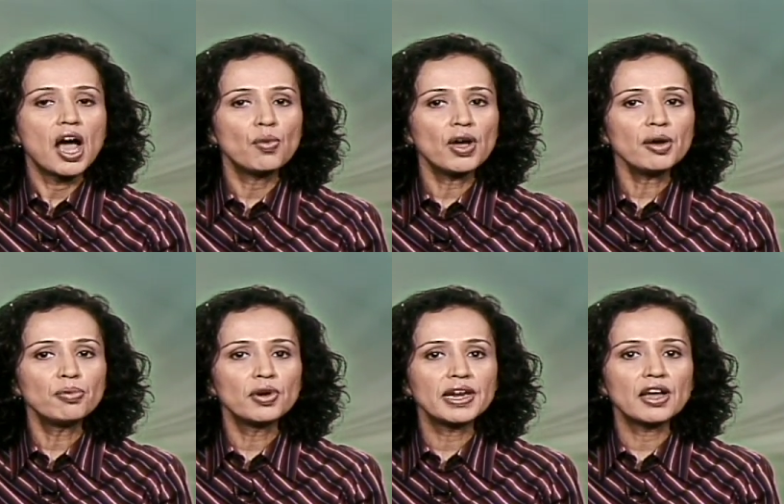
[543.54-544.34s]
I want
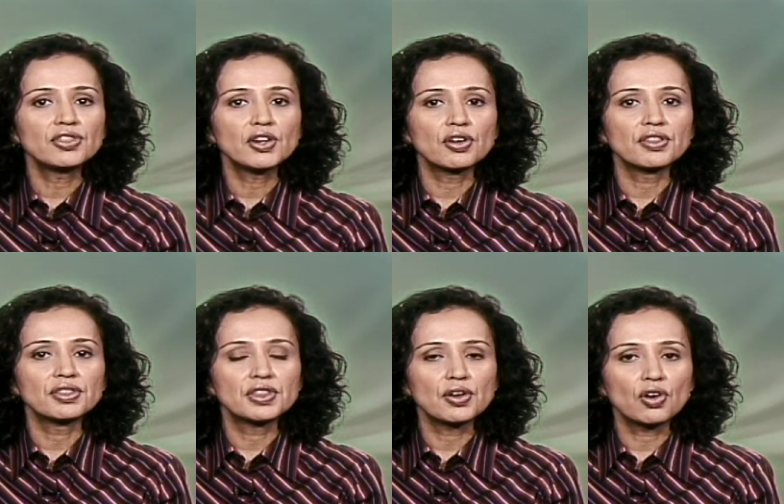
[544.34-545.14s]
to point out
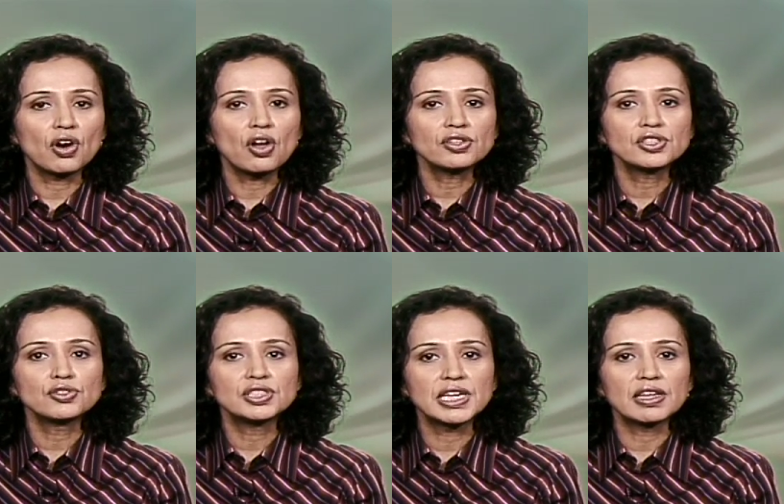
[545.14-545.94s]
there are also
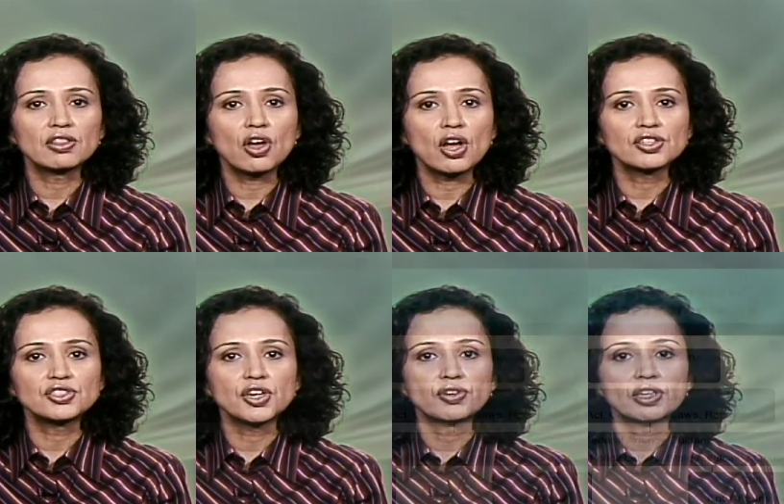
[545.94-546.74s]
state laws known